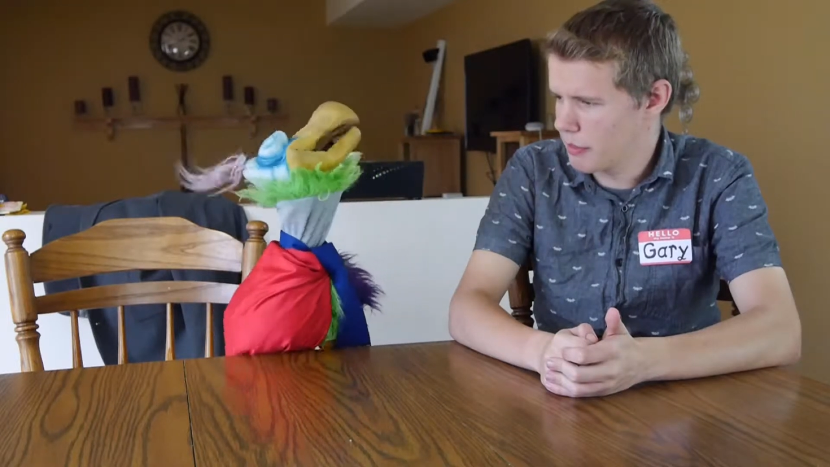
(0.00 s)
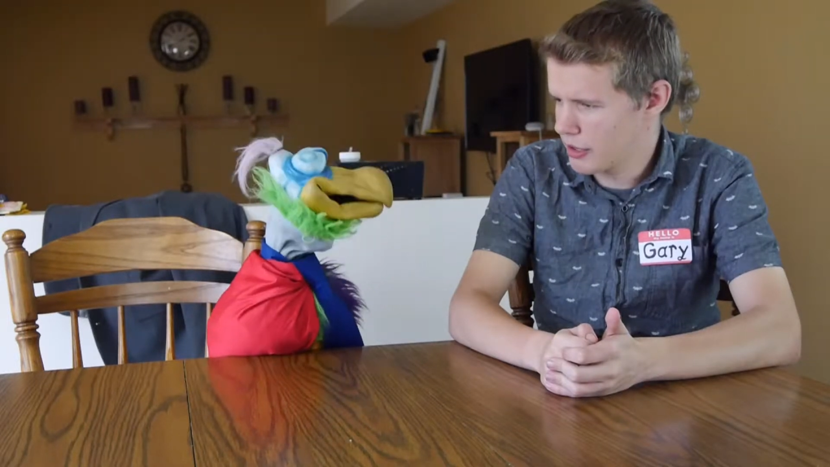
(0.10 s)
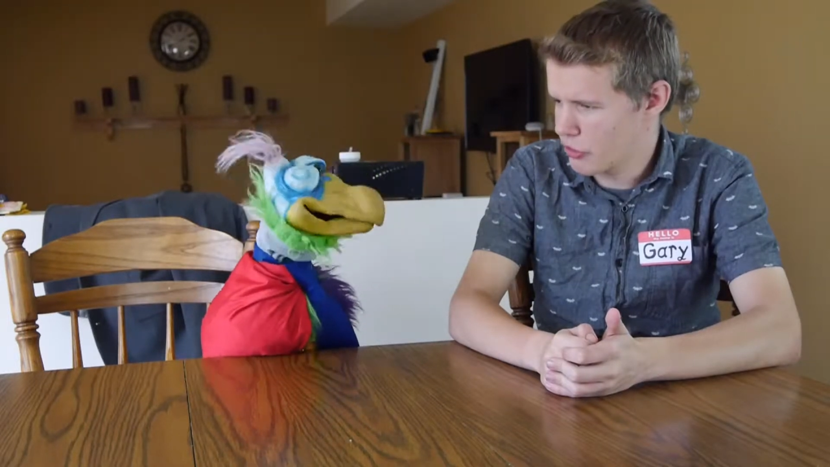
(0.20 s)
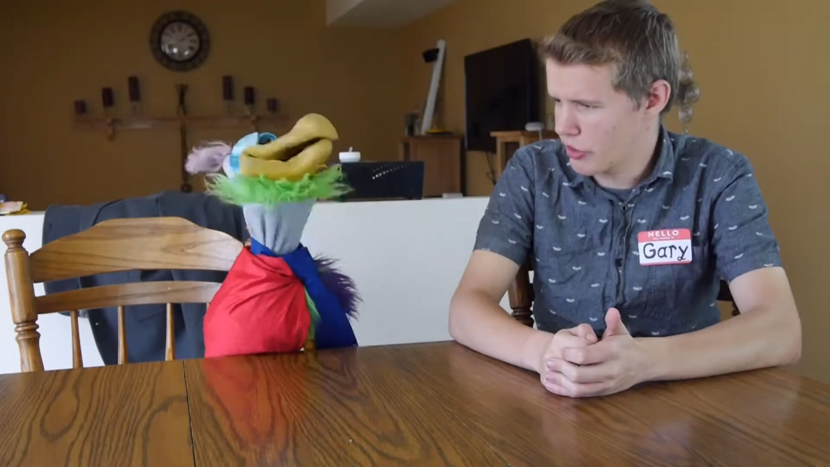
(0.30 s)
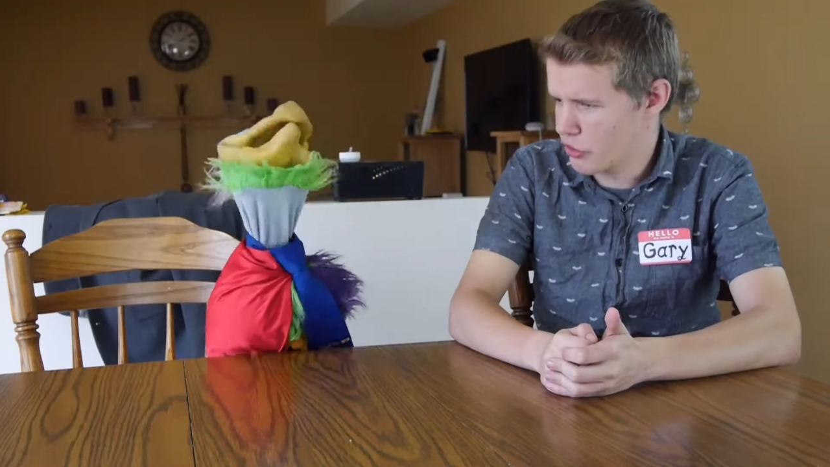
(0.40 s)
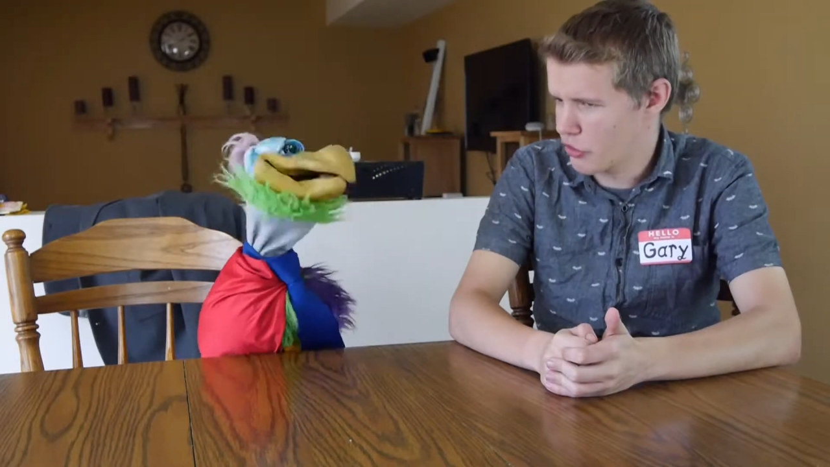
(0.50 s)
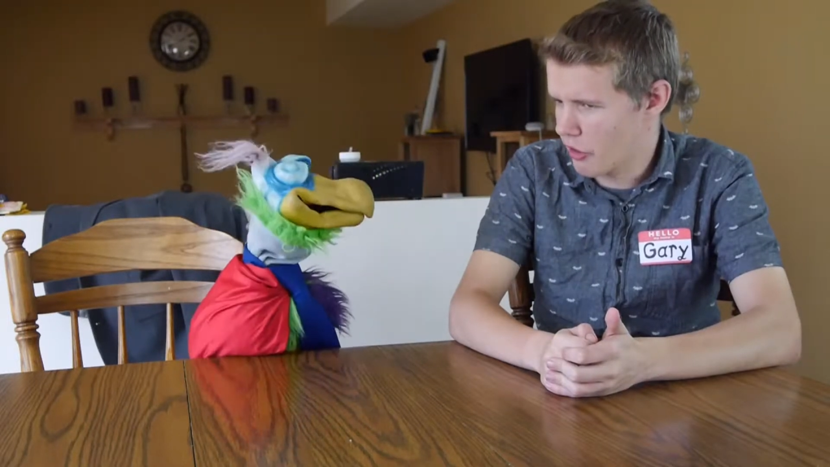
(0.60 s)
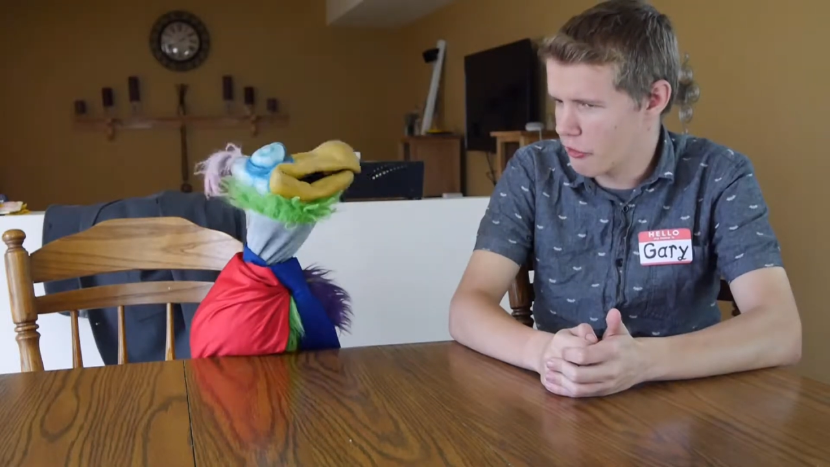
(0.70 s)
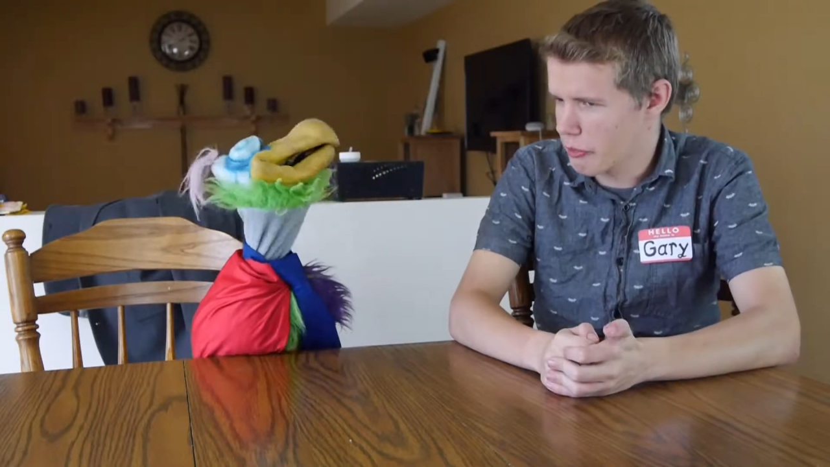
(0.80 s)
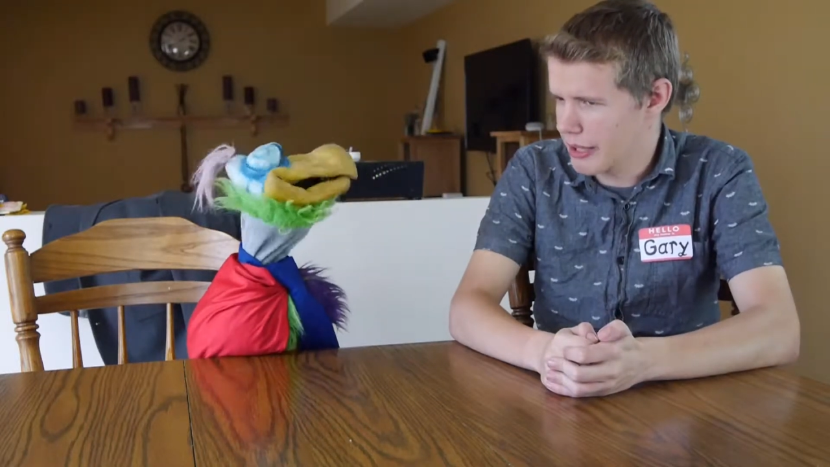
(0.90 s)
Best friends
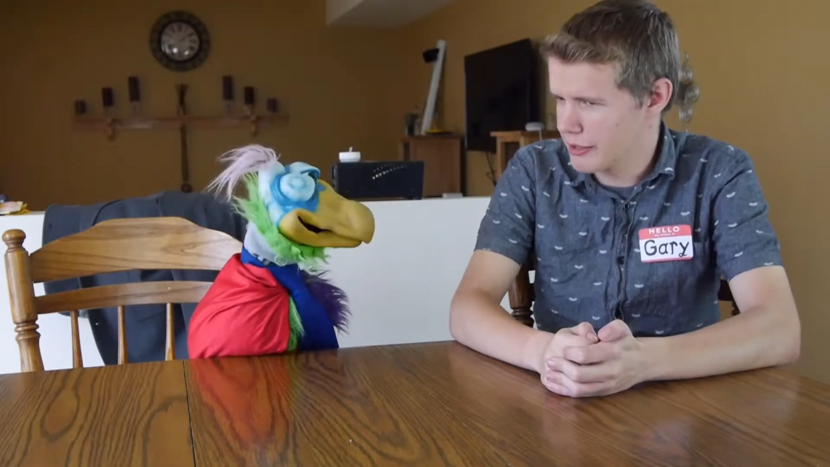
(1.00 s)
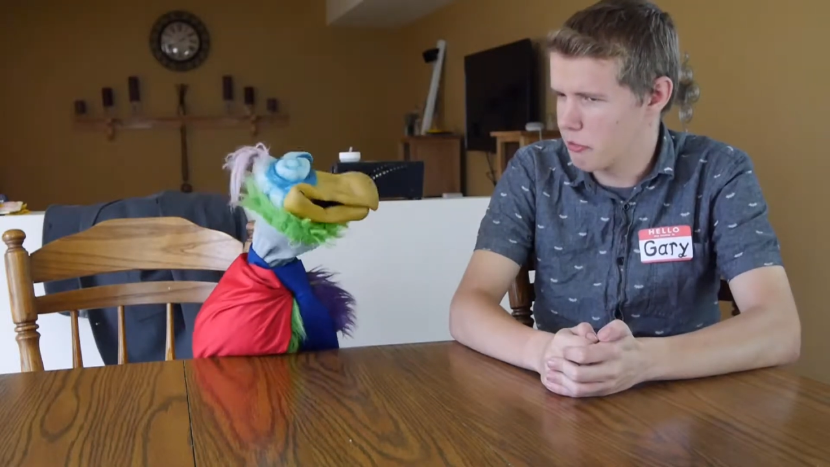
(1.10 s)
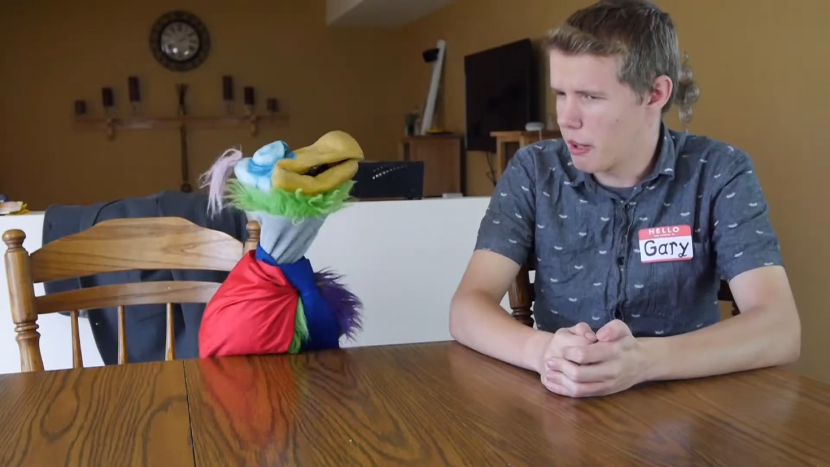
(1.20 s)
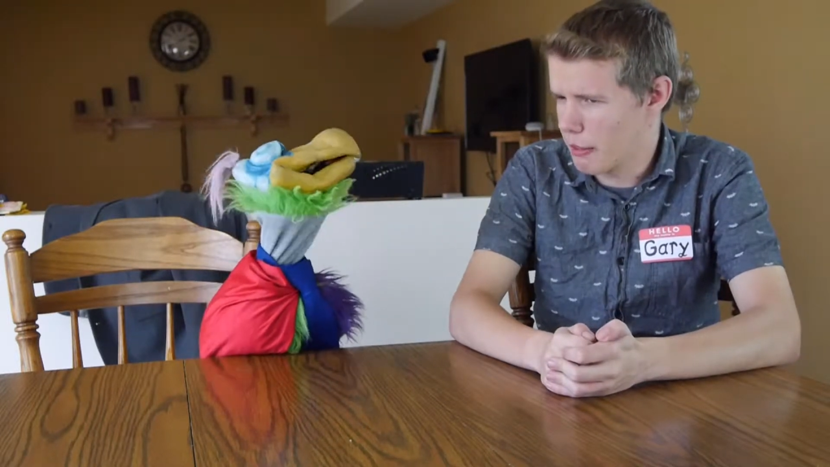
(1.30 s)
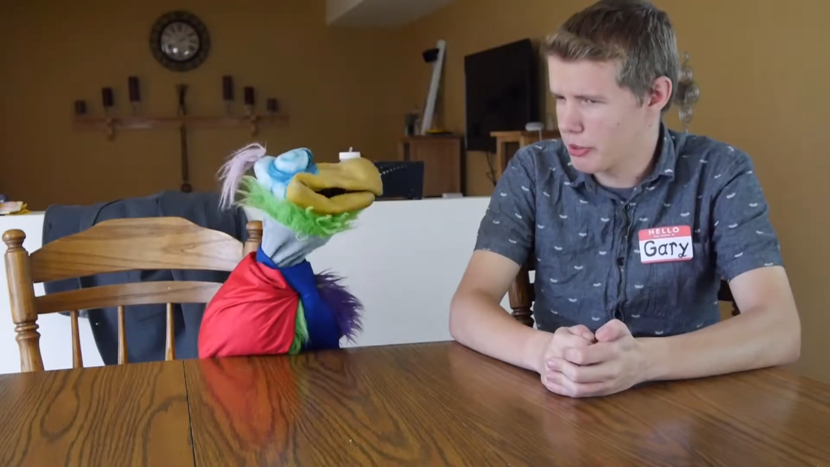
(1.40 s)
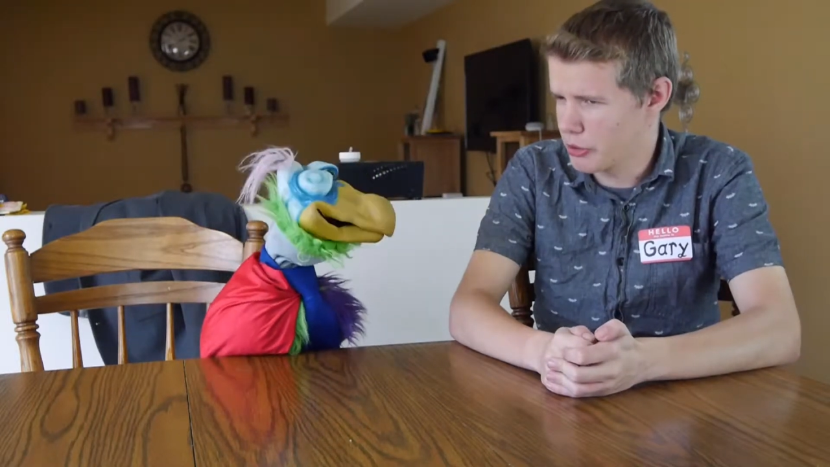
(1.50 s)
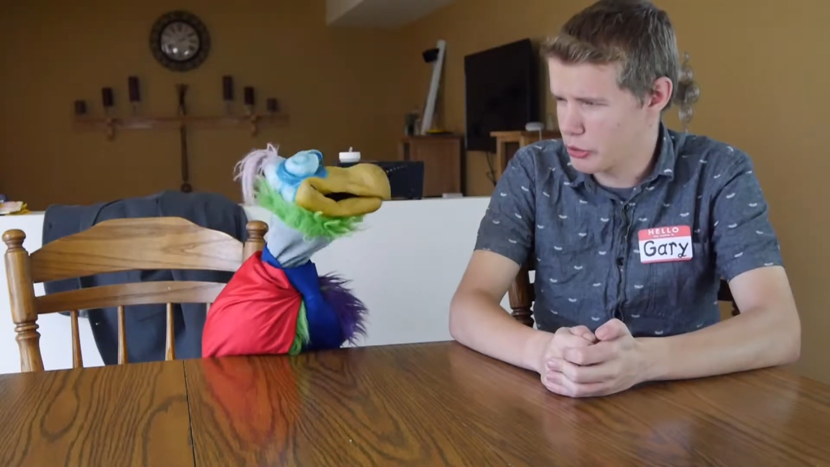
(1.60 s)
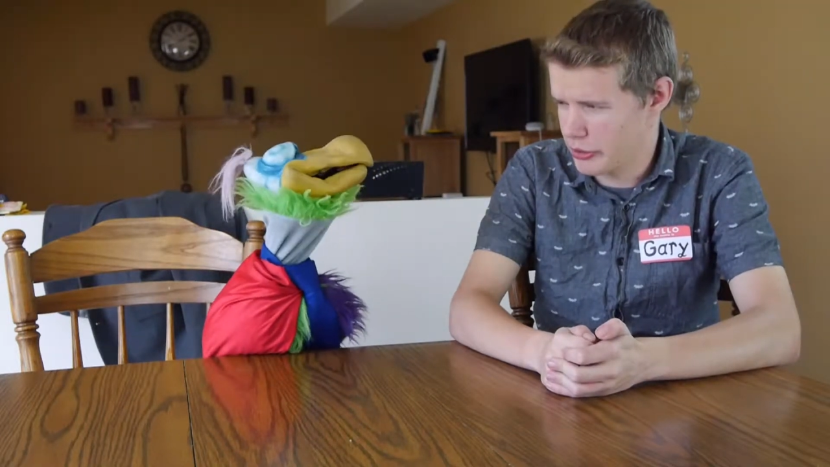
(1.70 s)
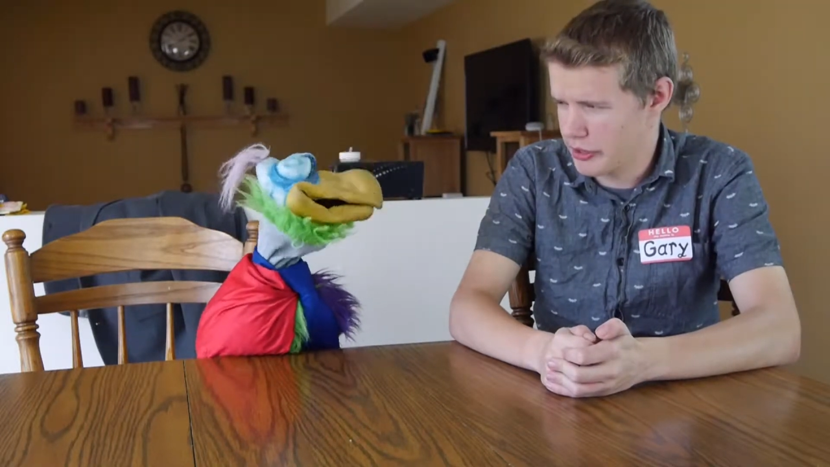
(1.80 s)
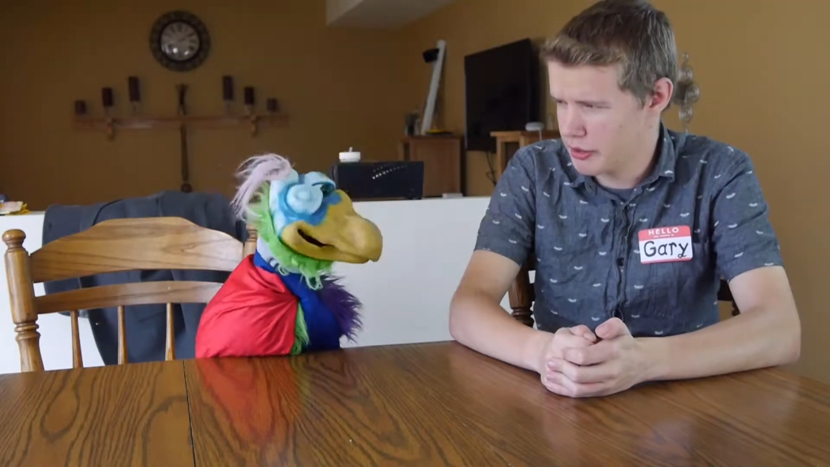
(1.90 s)
forever because of Pop-Tart
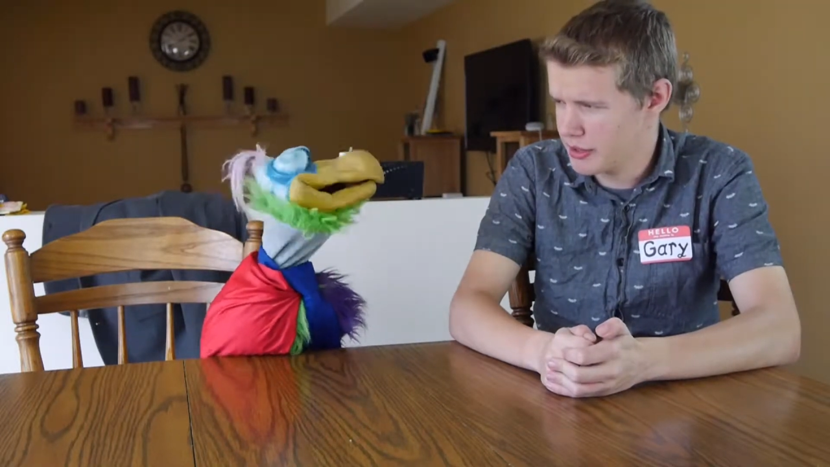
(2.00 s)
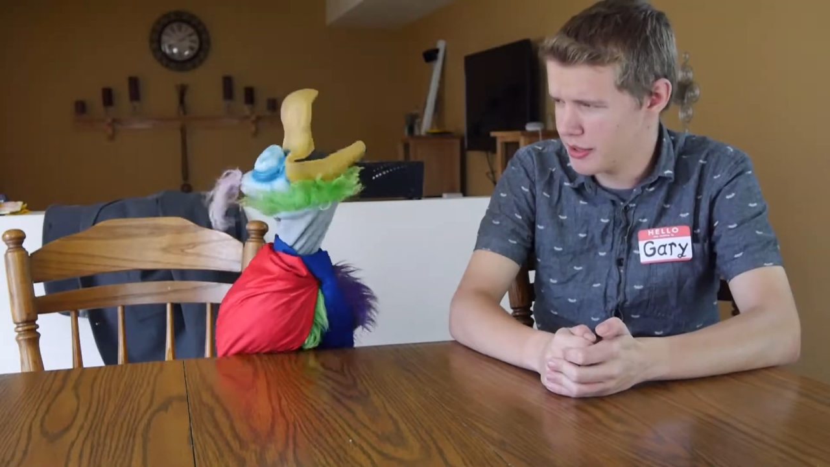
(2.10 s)
Doritos?